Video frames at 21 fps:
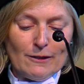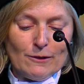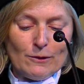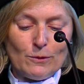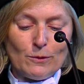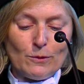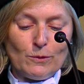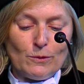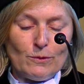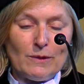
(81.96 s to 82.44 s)

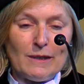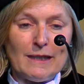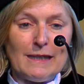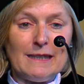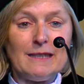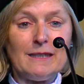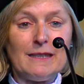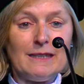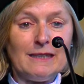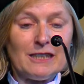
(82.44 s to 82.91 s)
to
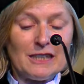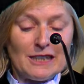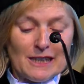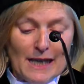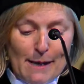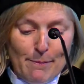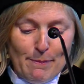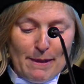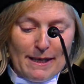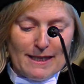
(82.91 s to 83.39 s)
in
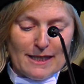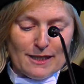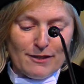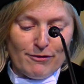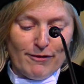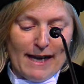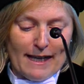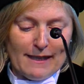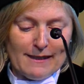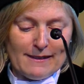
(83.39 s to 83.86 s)
shaping this
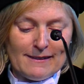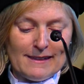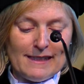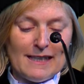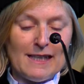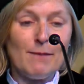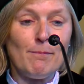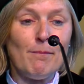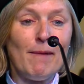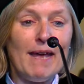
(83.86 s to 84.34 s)
faculty,
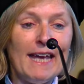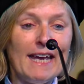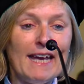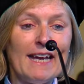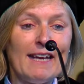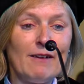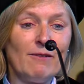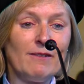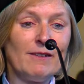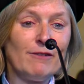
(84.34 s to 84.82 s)
in
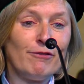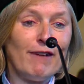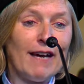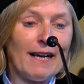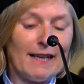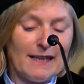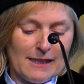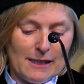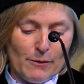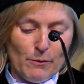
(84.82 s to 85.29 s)
making the
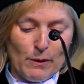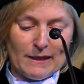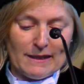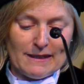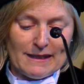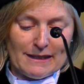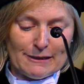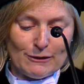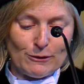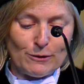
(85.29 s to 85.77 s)
faculty what
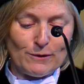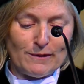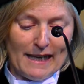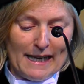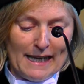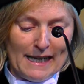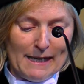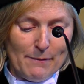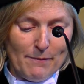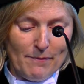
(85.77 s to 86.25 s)
it is
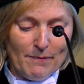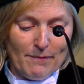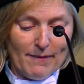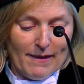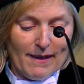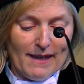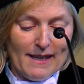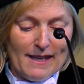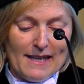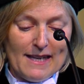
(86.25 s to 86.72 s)
today.
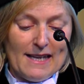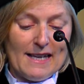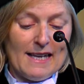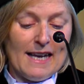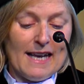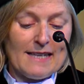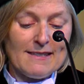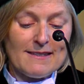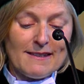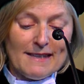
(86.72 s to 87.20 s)

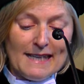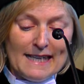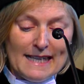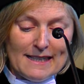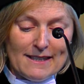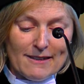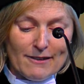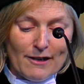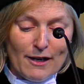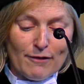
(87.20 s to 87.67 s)
As a
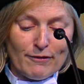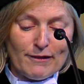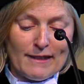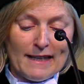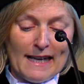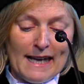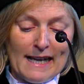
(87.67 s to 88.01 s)
leader of the